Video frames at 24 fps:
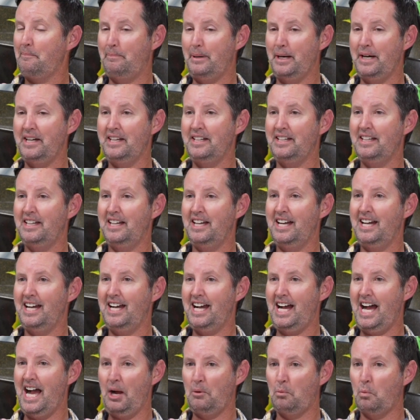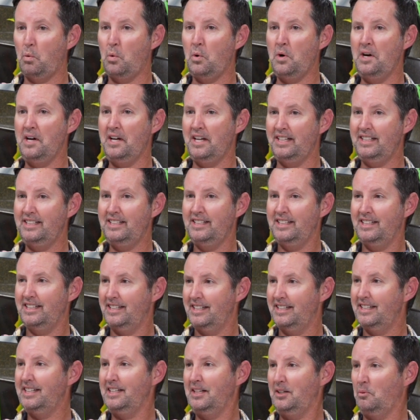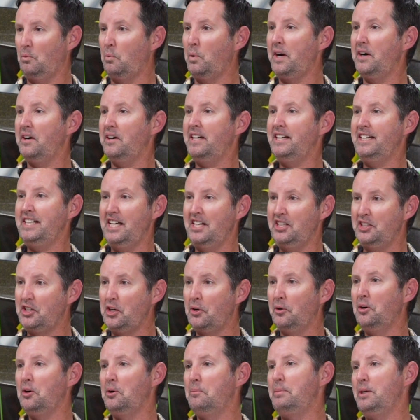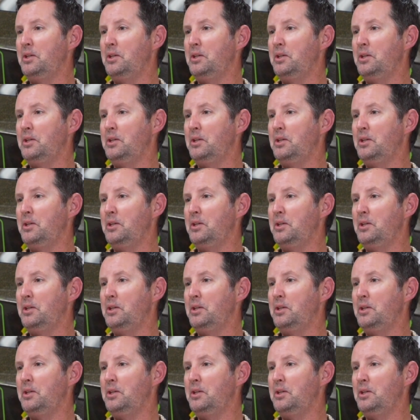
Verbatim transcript: but I won wearing enduro